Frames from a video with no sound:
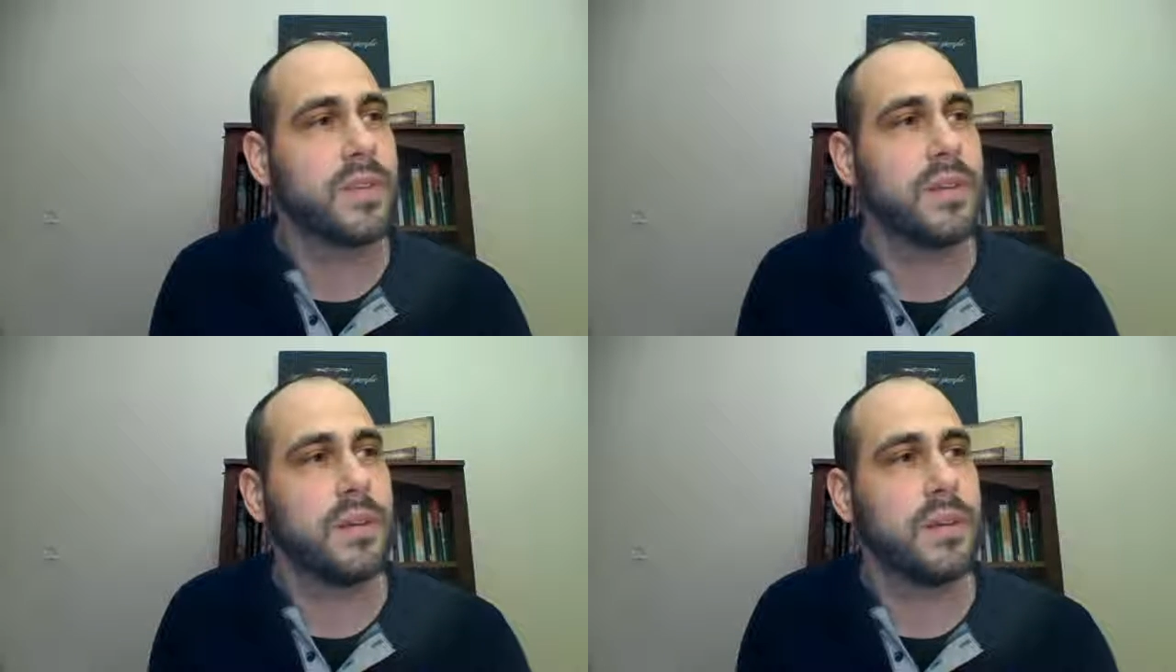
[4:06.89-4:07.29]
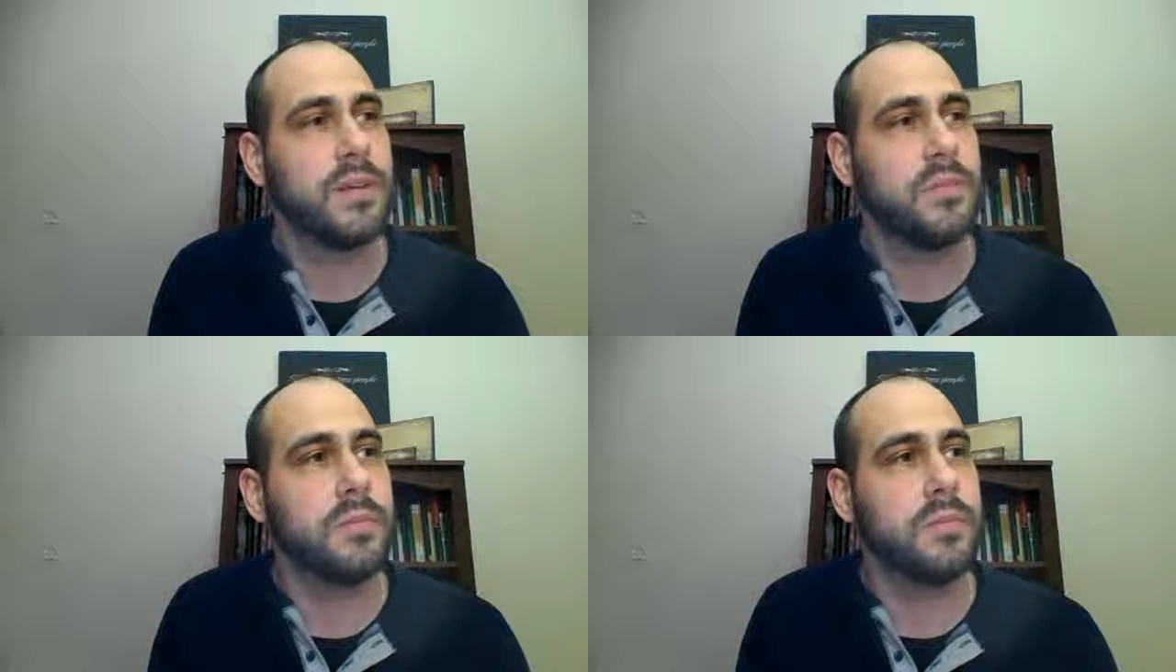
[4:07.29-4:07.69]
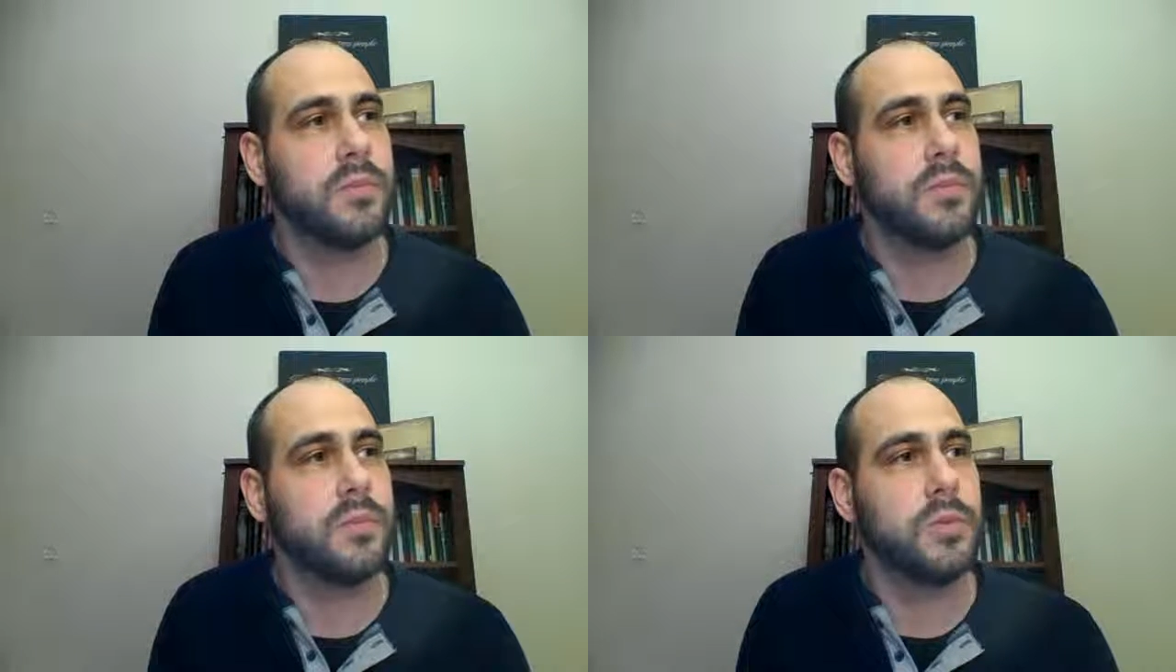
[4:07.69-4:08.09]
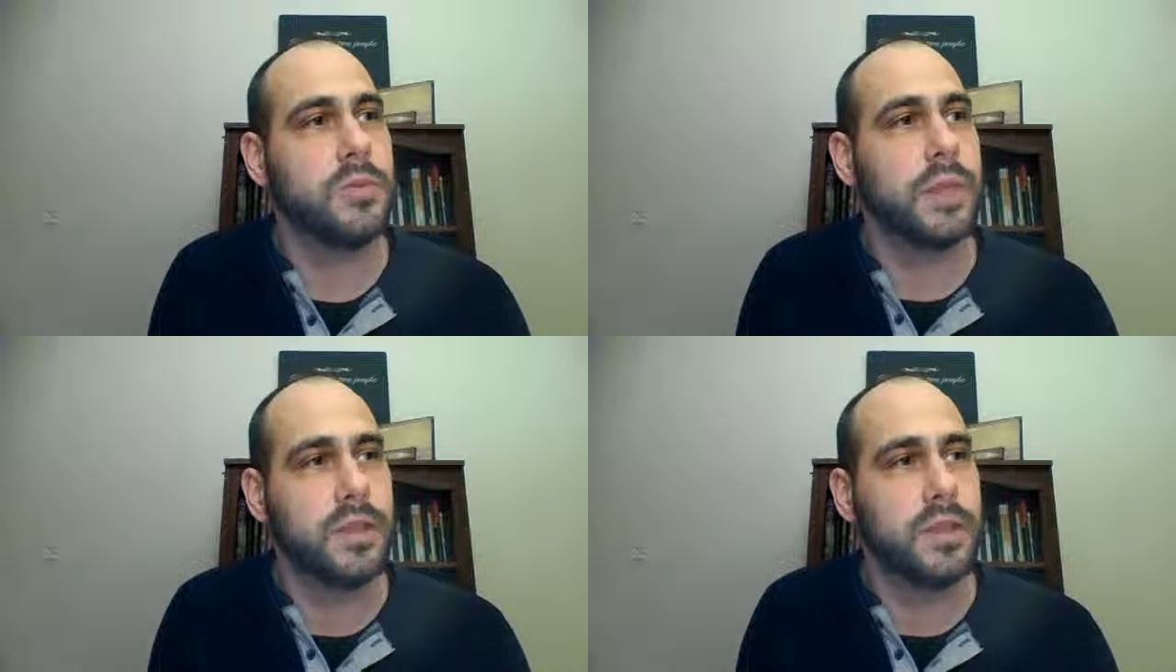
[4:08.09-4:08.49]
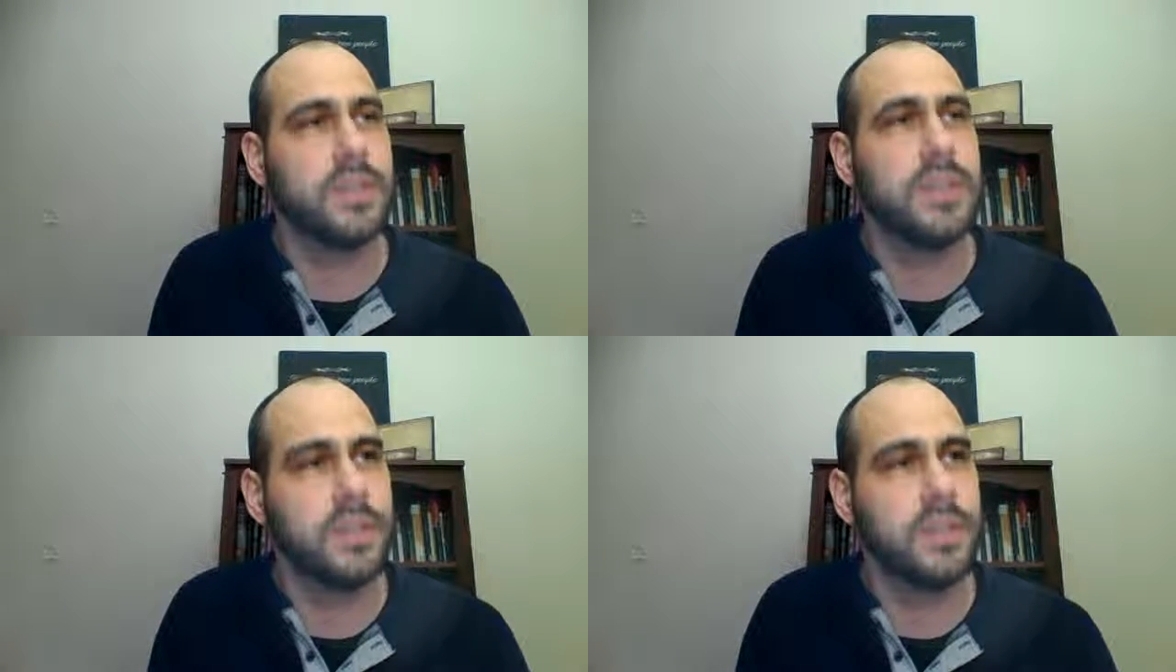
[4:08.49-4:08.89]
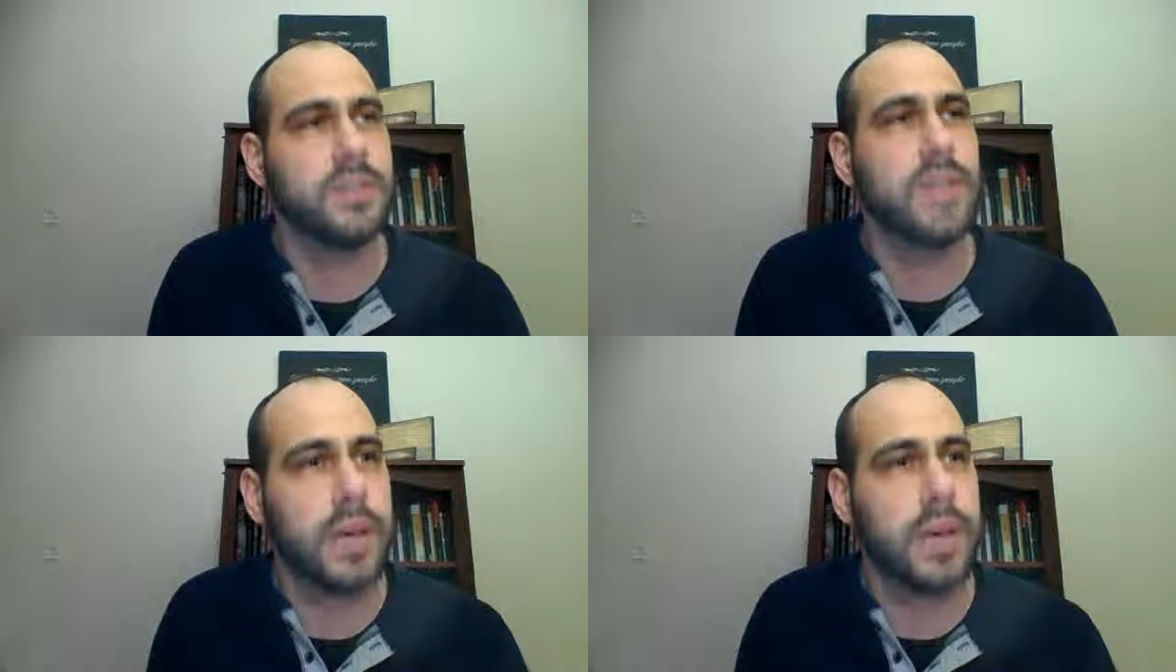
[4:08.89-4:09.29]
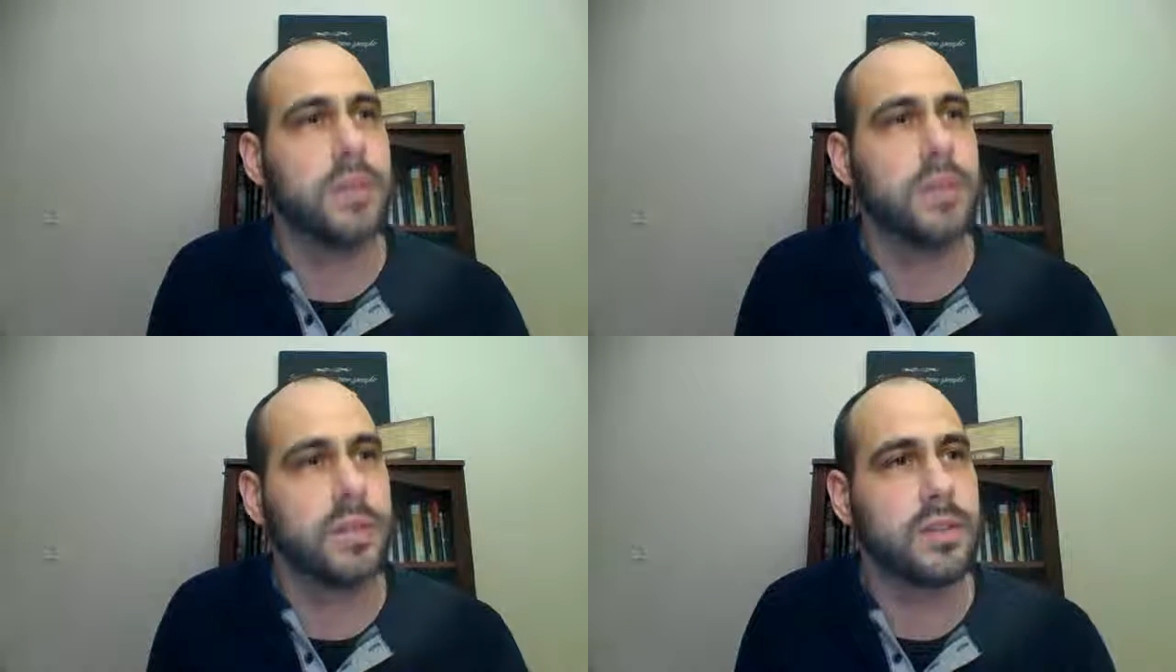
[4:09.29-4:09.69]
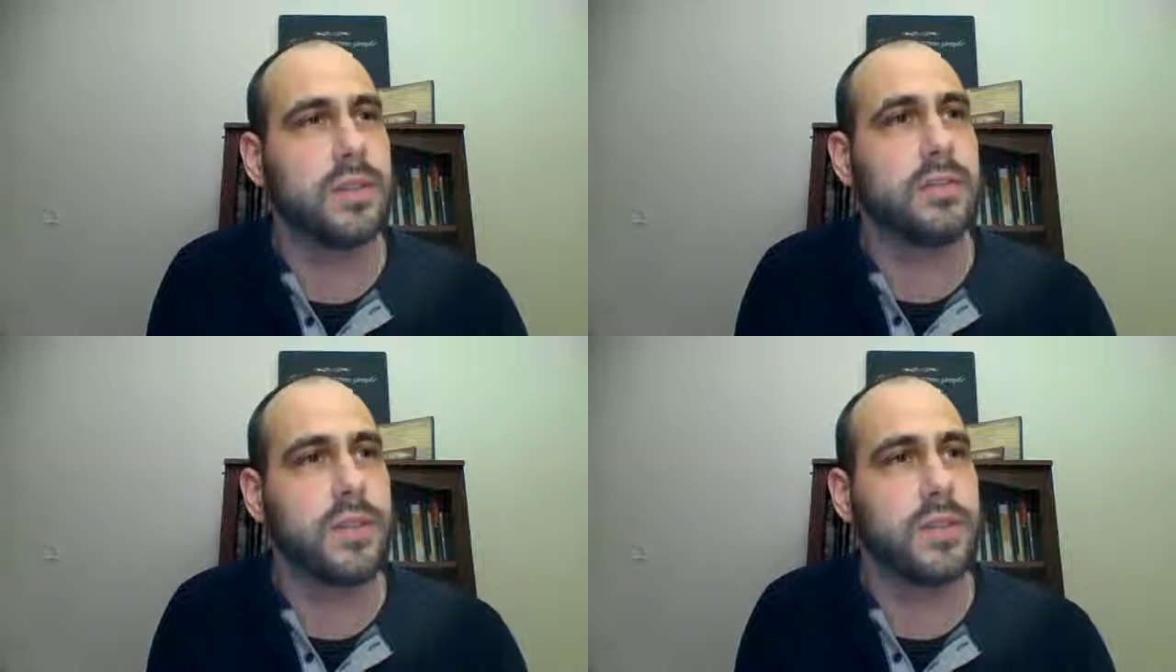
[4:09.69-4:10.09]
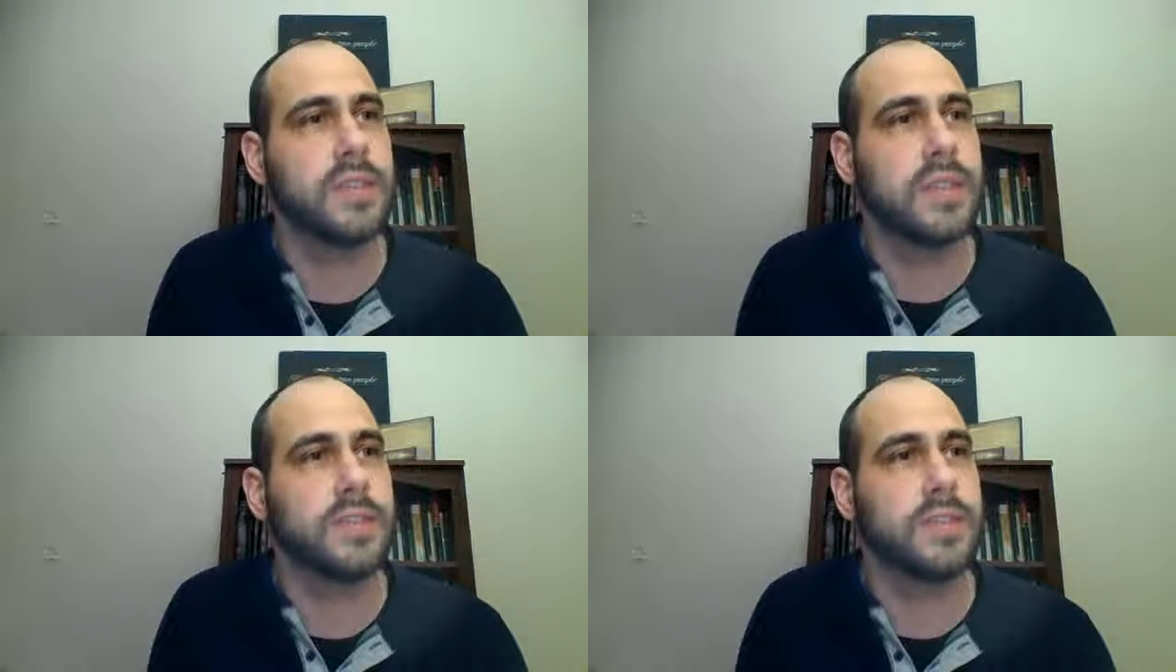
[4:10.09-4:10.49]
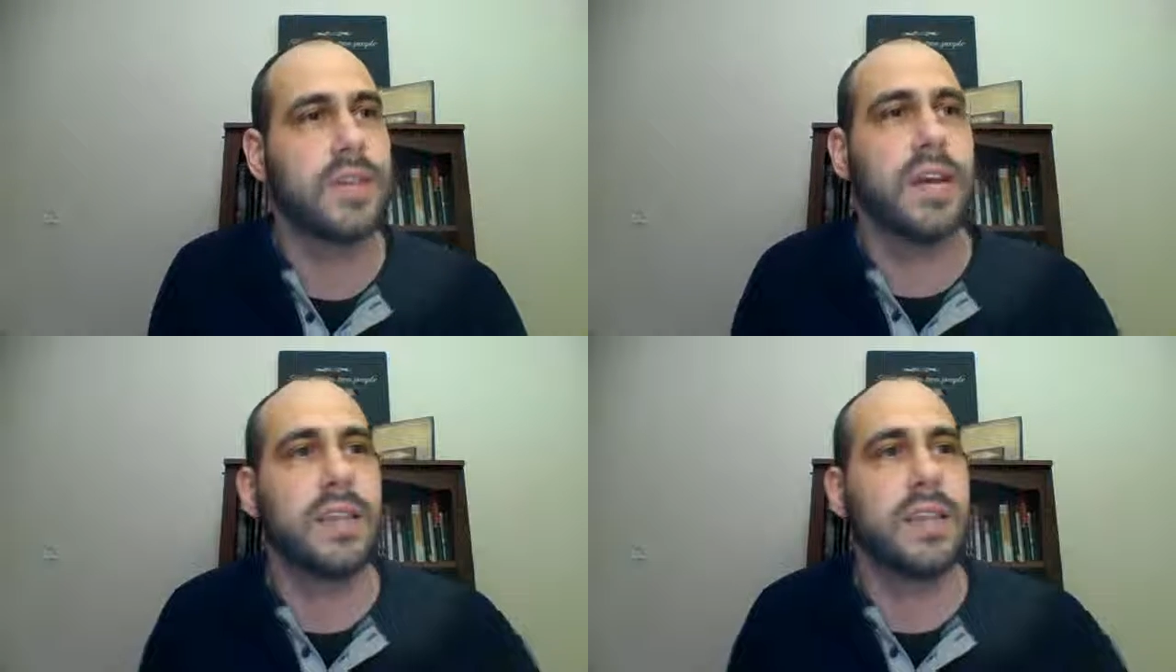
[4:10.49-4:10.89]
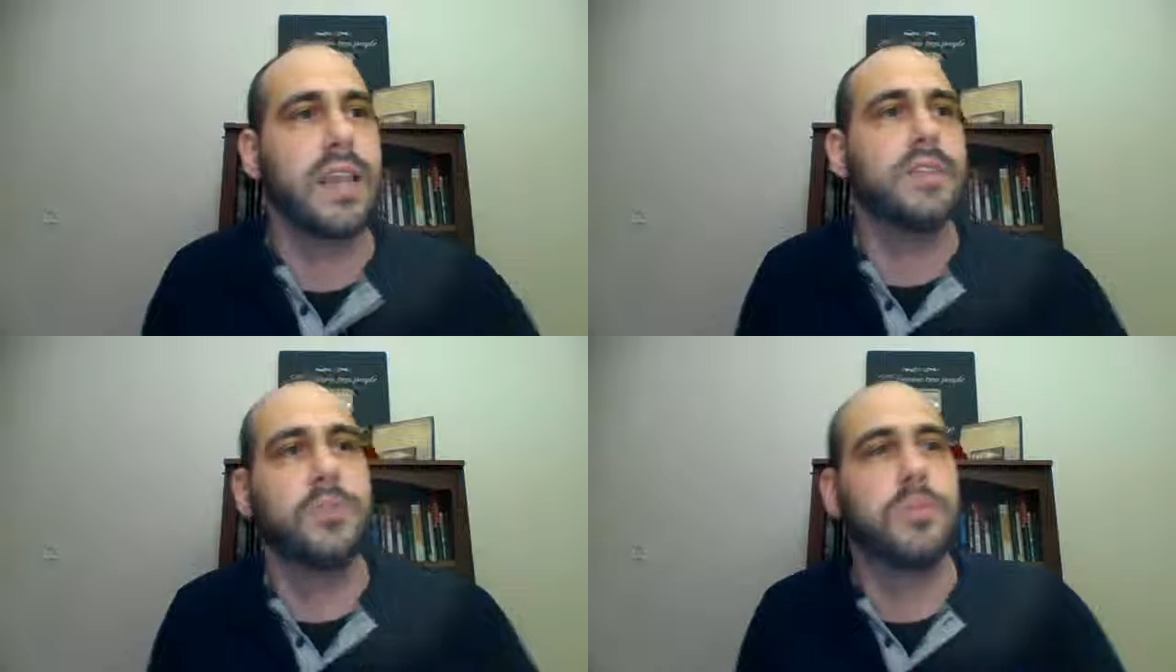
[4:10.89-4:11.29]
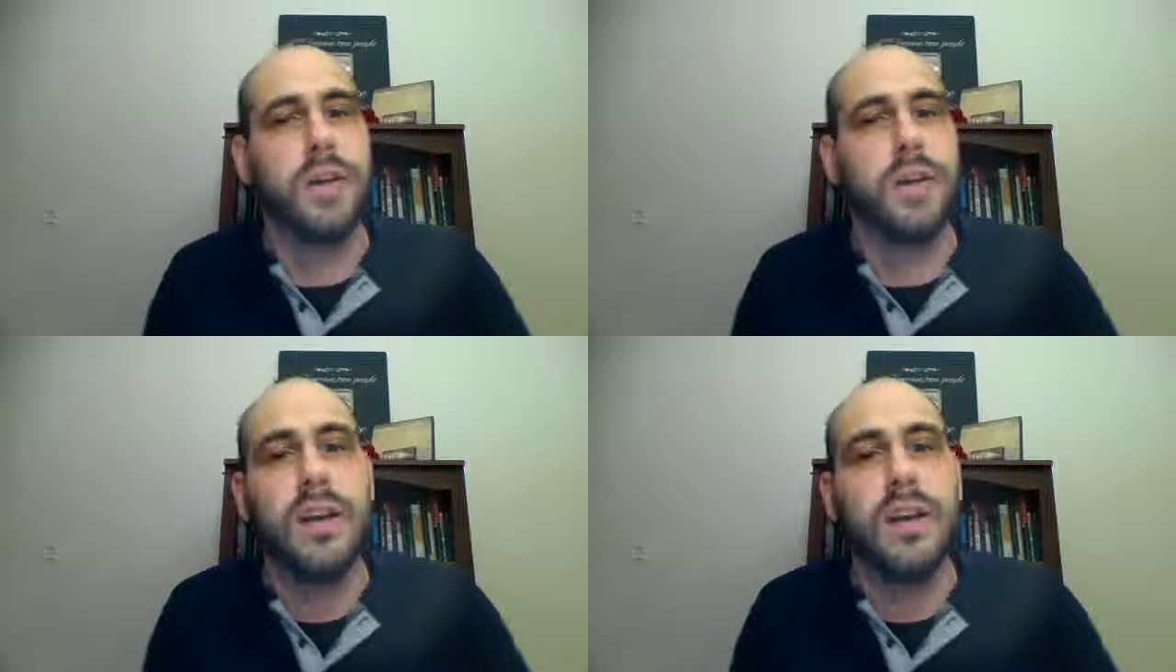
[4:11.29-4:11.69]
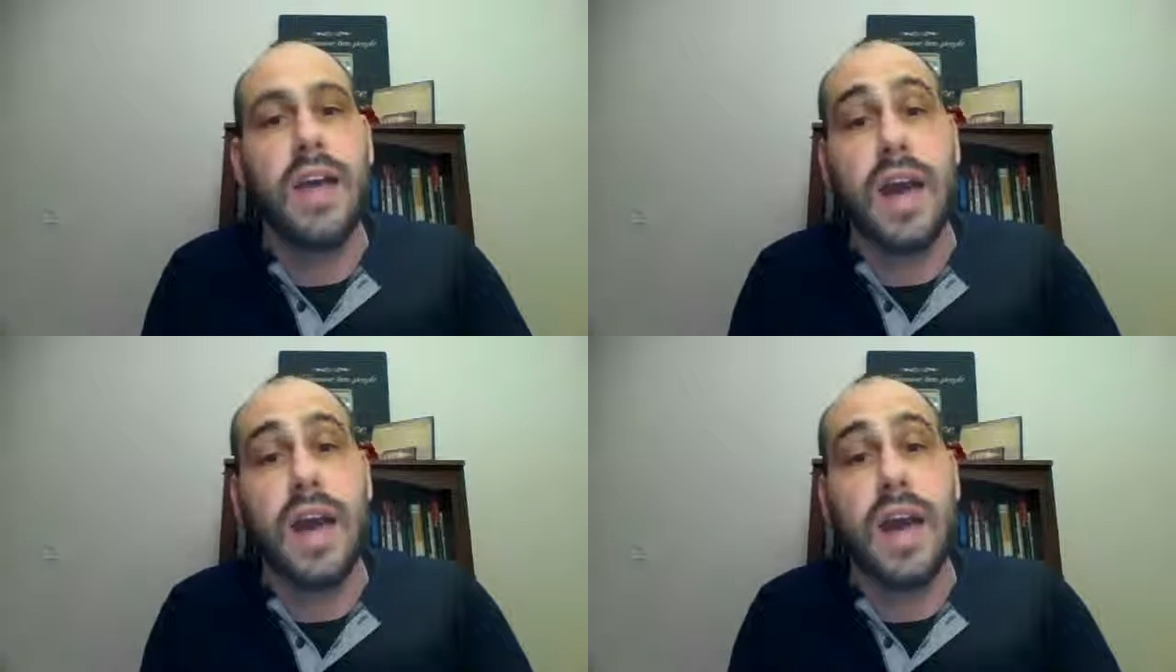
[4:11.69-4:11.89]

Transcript: And we spent a good deal of time with friends outside of that as well.